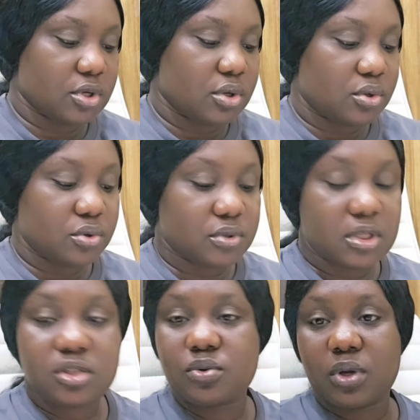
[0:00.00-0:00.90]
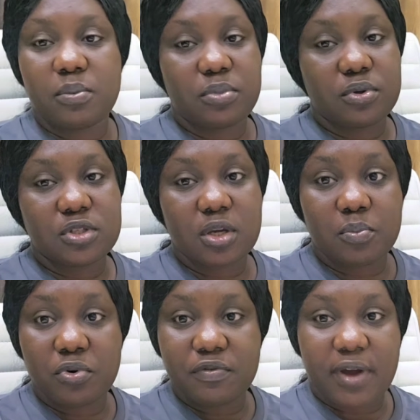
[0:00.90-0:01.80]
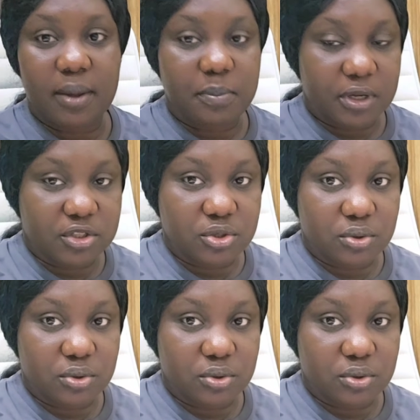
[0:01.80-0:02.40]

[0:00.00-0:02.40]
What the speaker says: you need to input a profile picture.